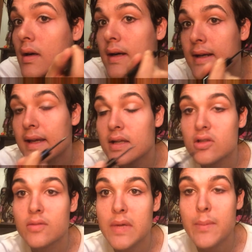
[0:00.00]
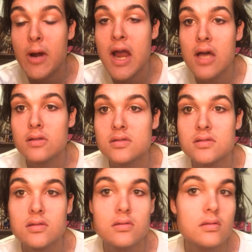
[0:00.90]
I can't do my brows.
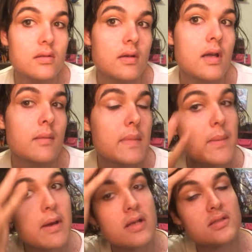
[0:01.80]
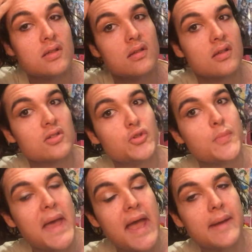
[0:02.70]
Eh, my brows don't look too
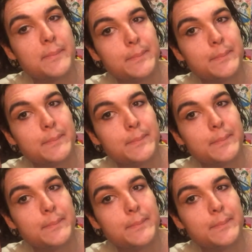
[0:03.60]
bad.